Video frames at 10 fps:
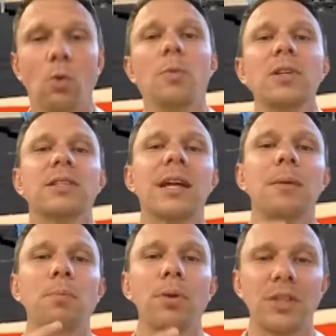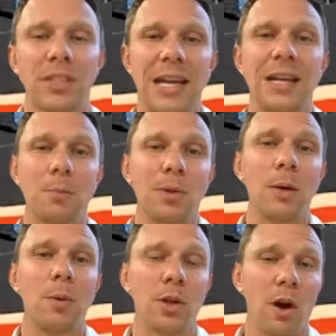We'll be staying and
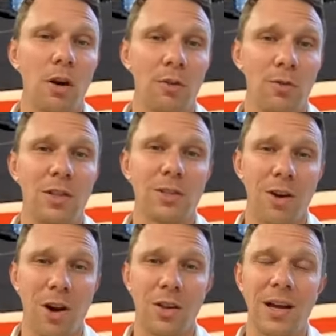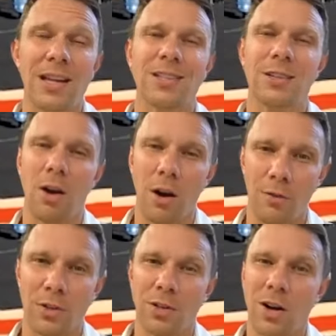playing with our friends in our class and
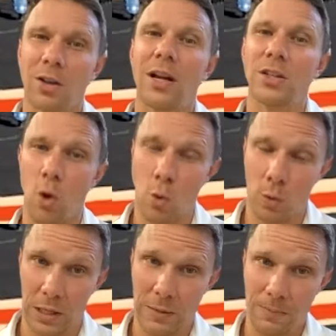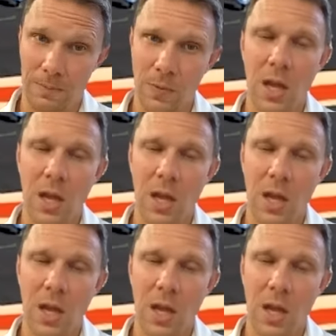our friends in our class only.